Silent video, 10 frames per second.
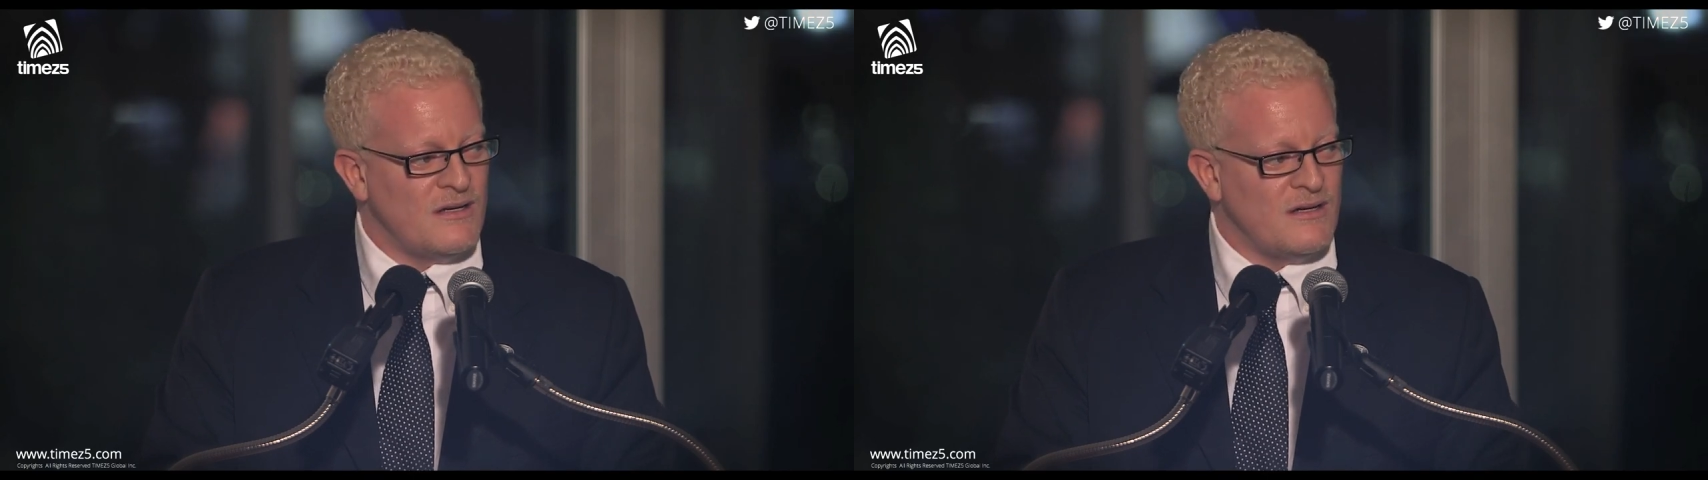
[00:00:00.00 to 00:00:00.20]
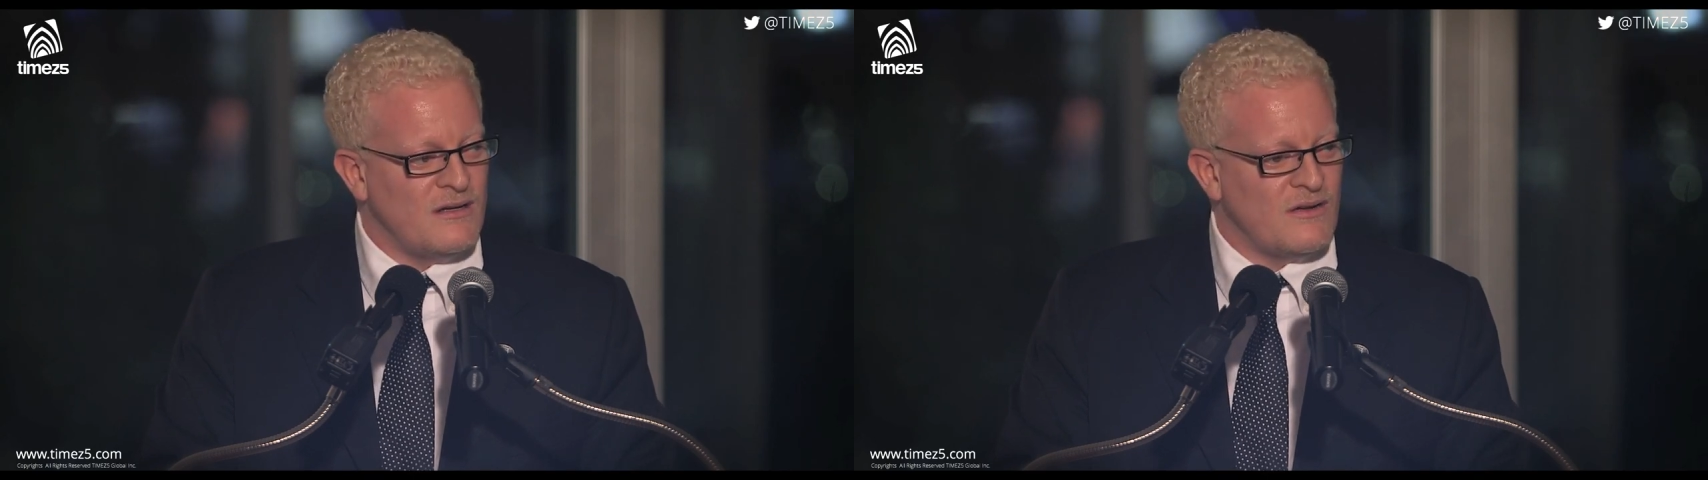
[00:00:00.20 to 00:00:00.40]

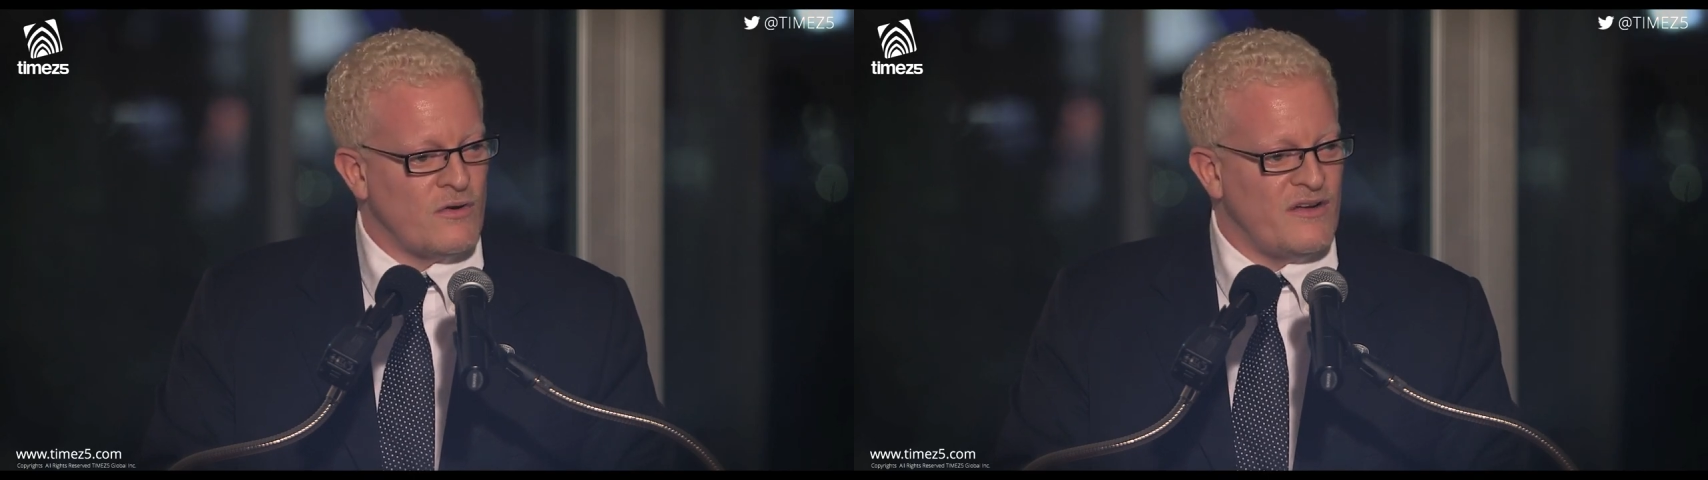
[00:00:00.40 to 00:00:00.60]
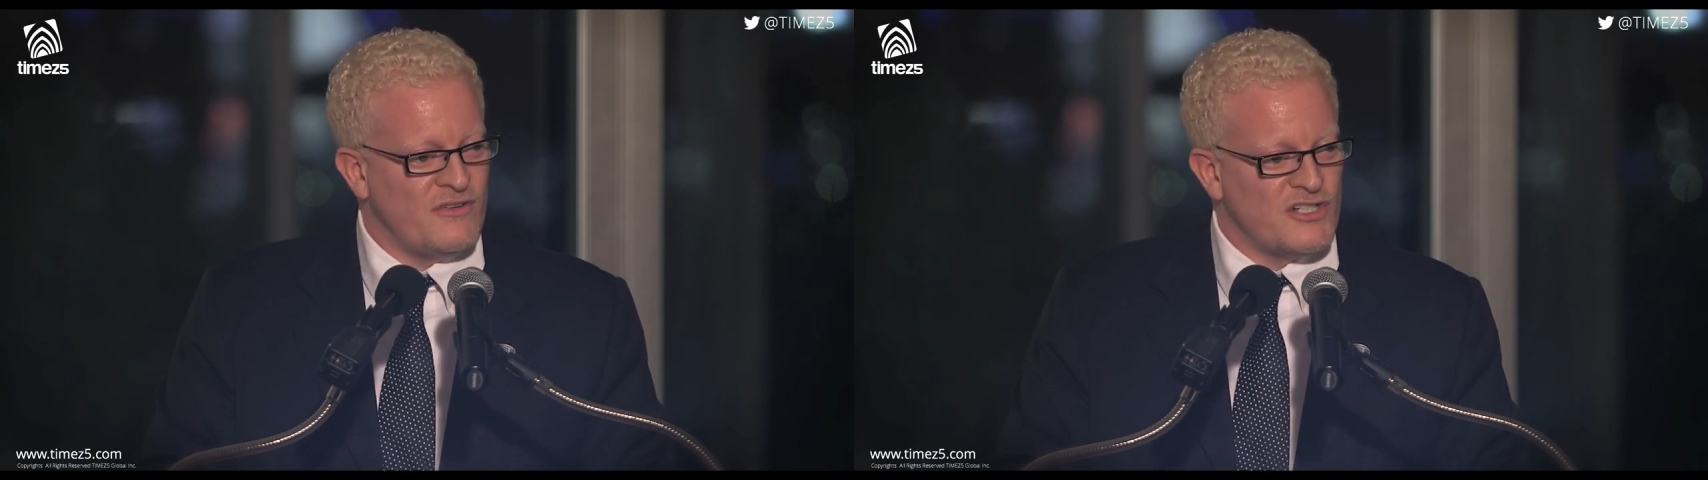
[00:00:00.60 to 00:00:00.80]
uh, or
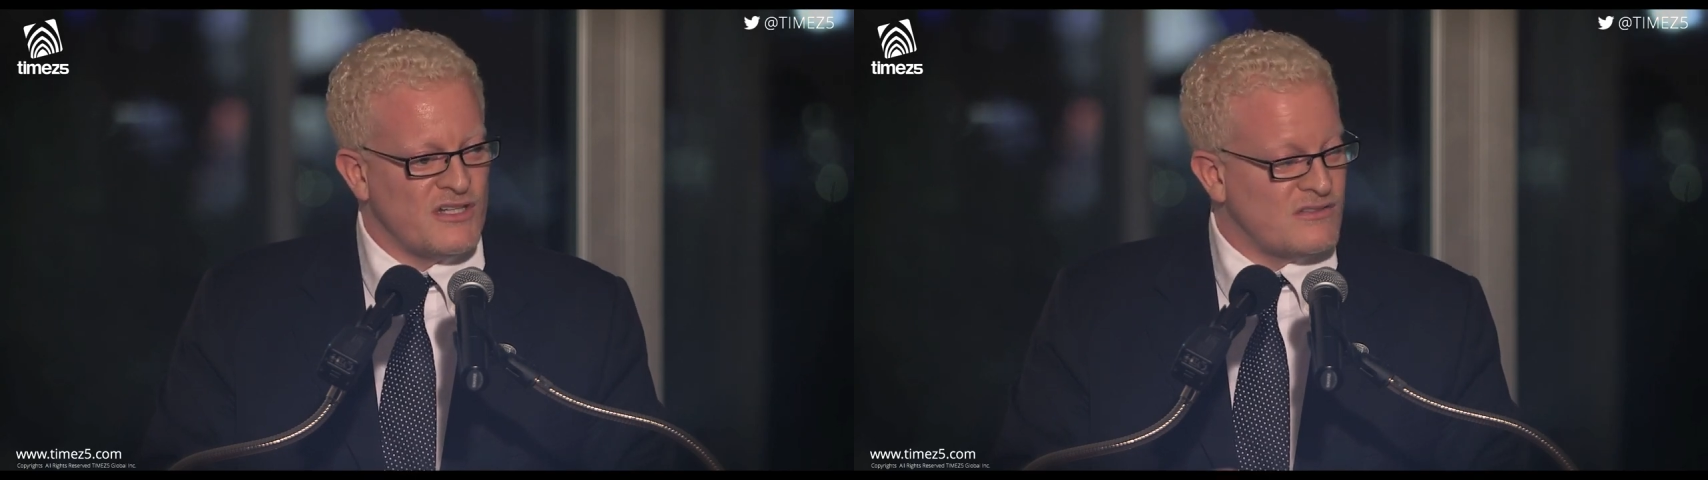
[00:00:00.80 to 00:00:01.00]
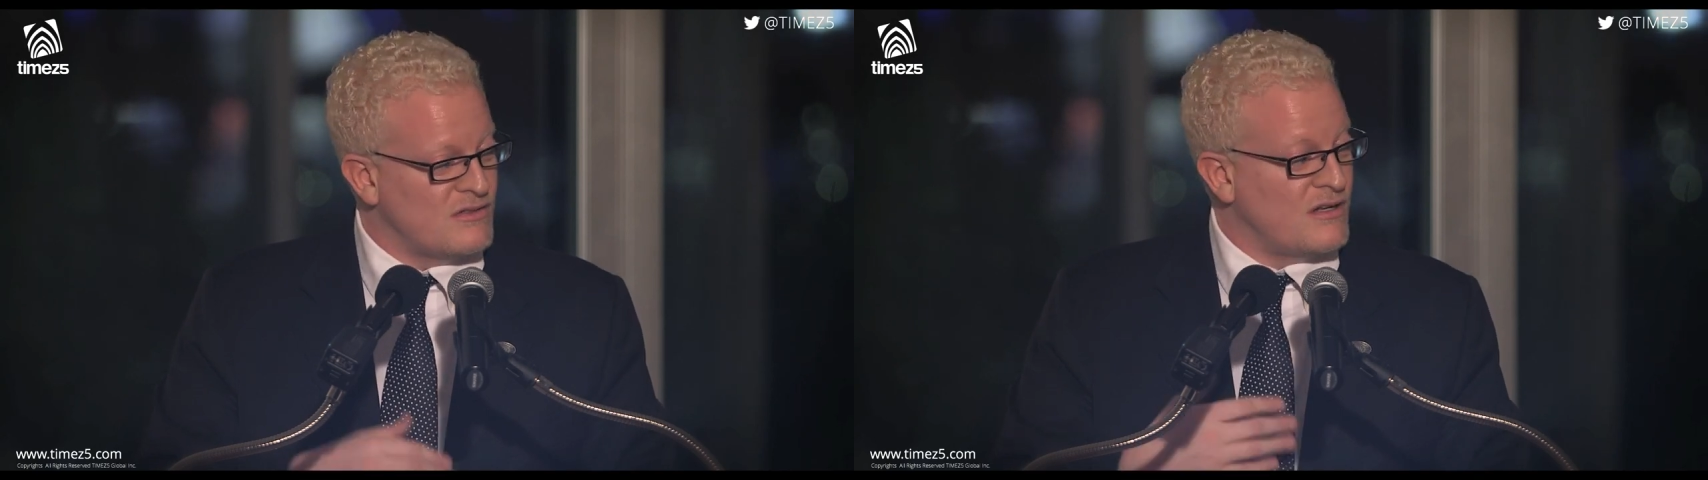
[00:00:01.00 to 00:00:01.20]
have a
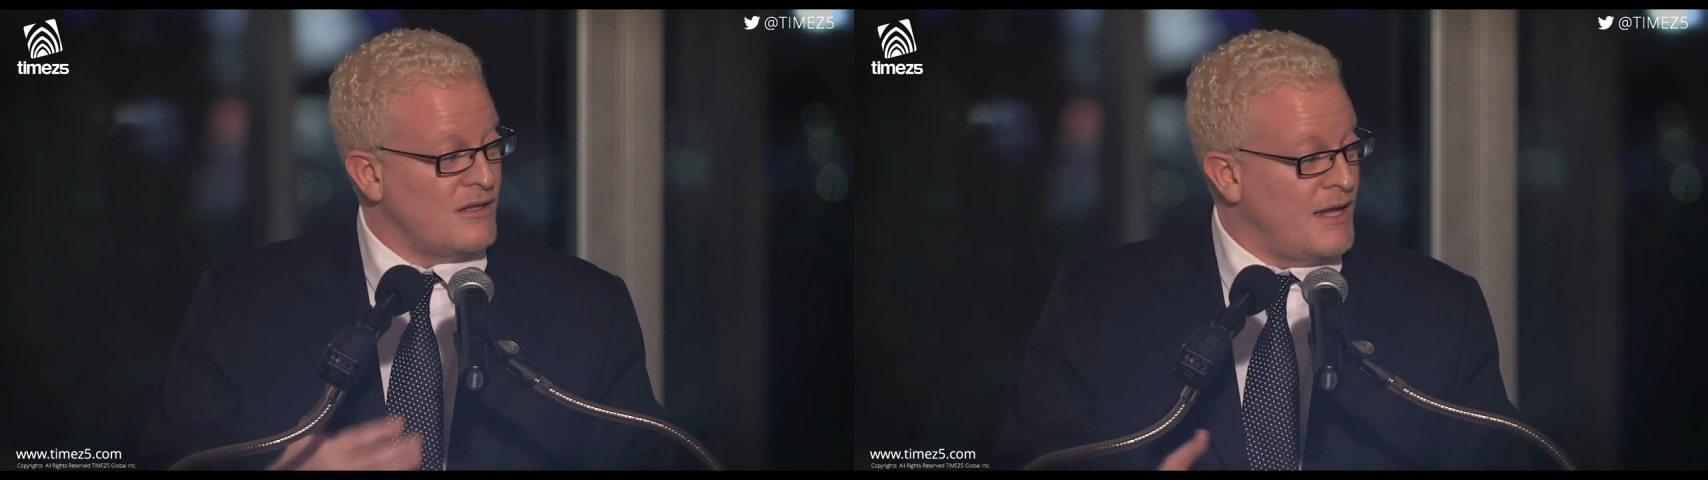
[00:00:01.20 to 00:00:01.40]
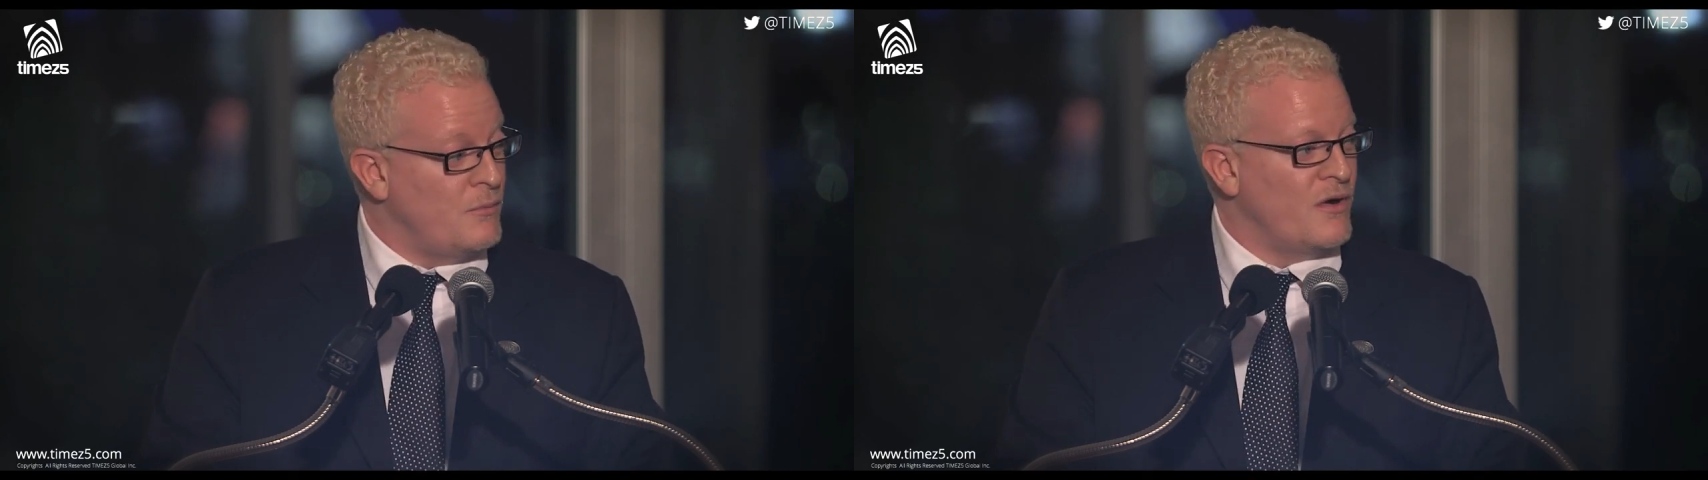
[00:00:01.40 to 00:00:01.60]
chance to
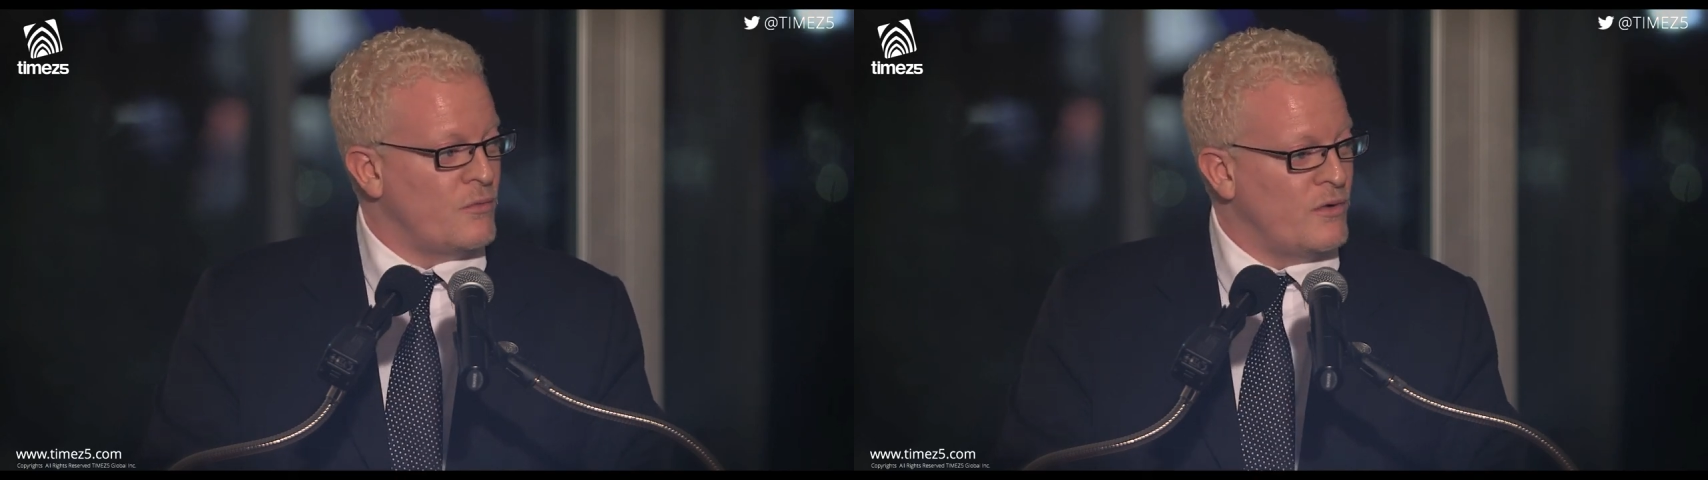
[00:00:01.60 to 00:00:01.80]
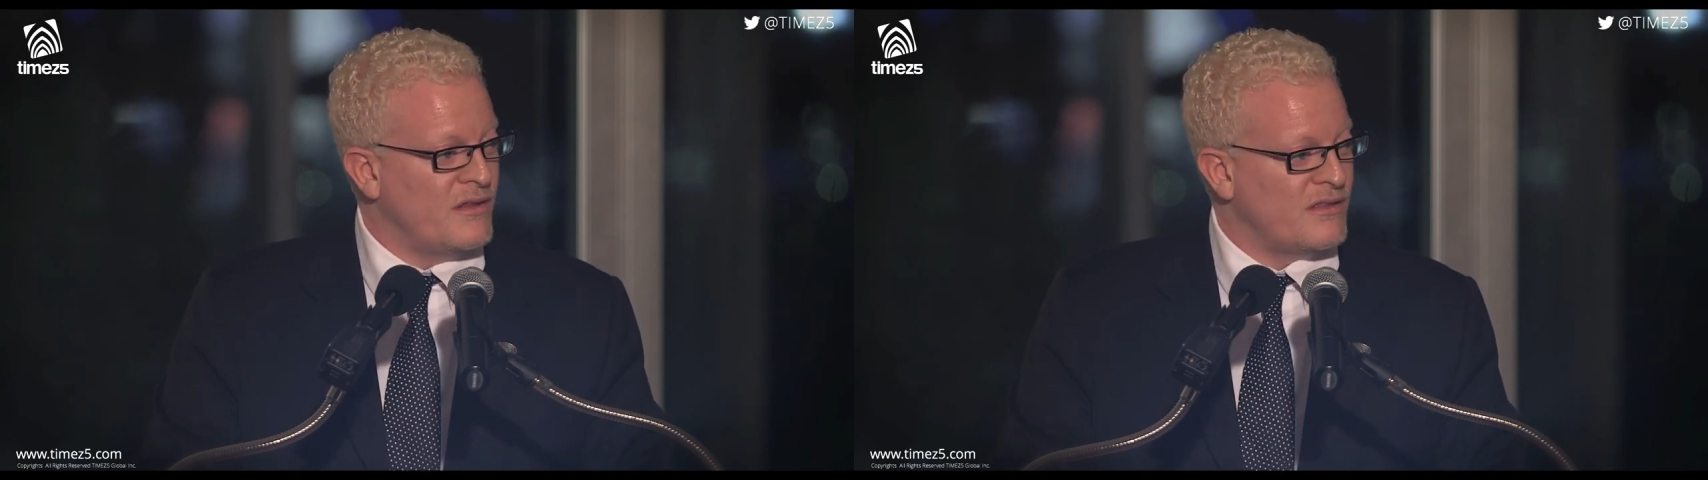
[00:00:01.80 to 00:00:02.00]
collaborate
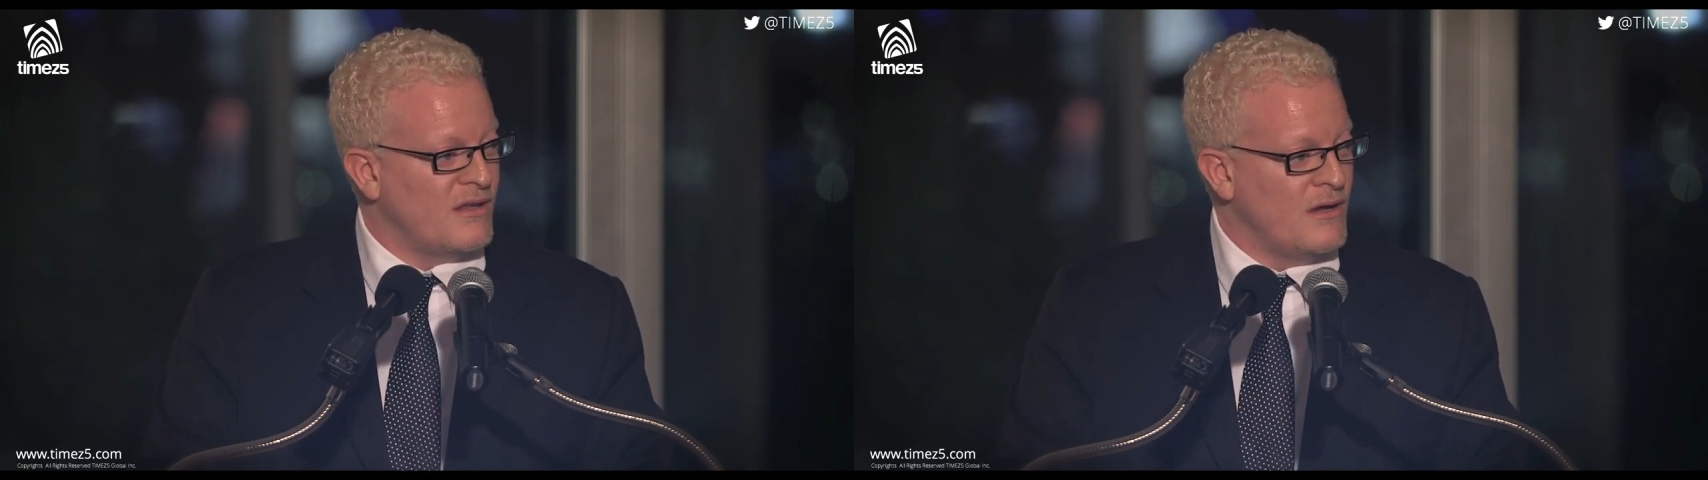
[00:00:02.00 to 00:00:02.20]
with,